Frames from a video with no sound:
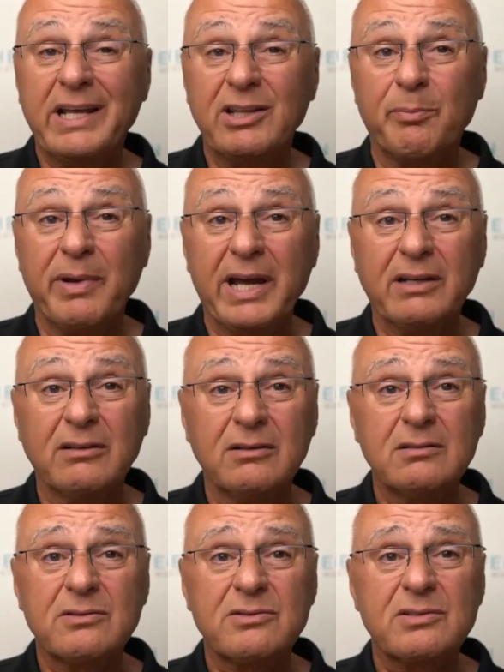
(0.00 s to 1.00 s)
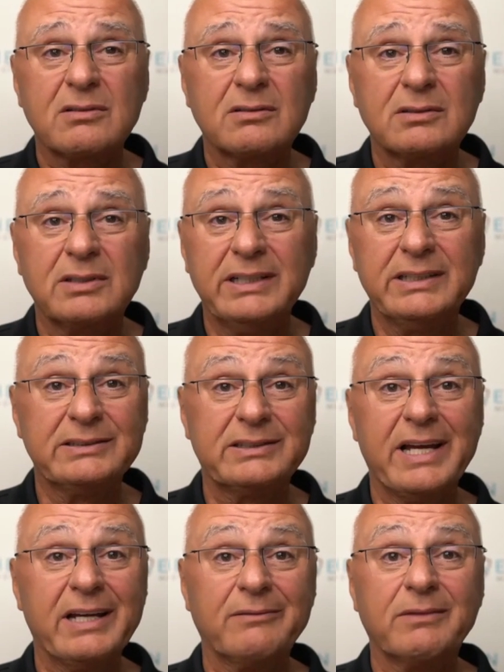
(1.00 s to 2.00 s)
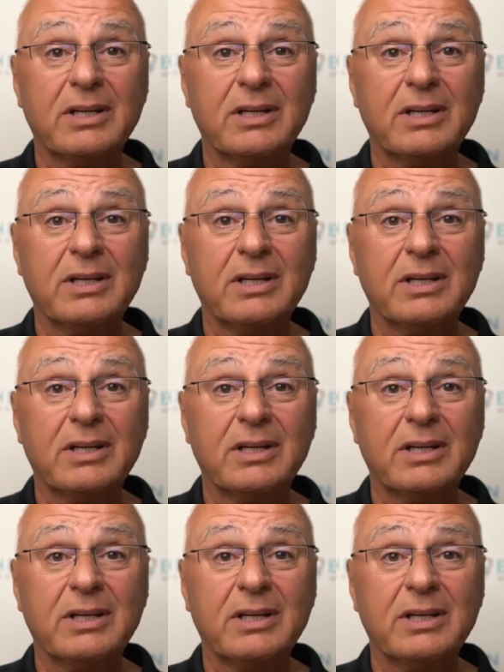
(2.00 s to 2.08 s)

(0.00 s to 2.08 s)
the bad news is that